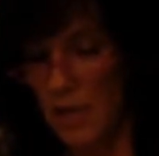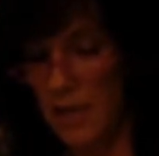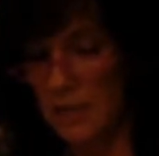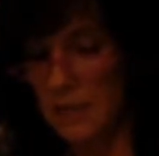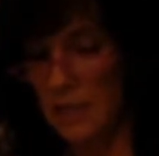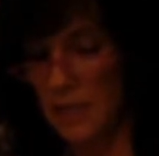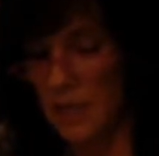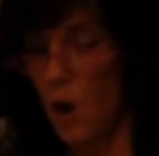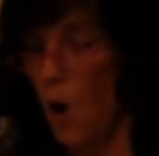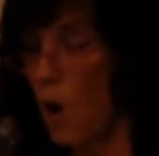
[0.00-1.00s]
is
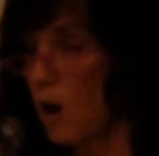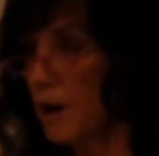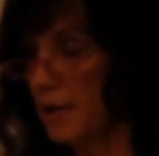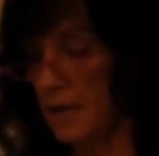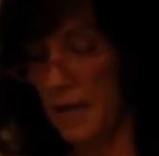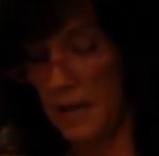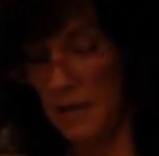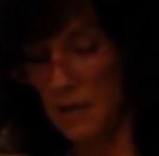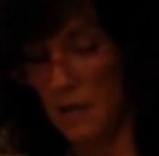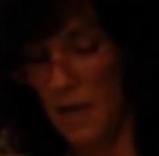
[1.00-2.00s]
in RNA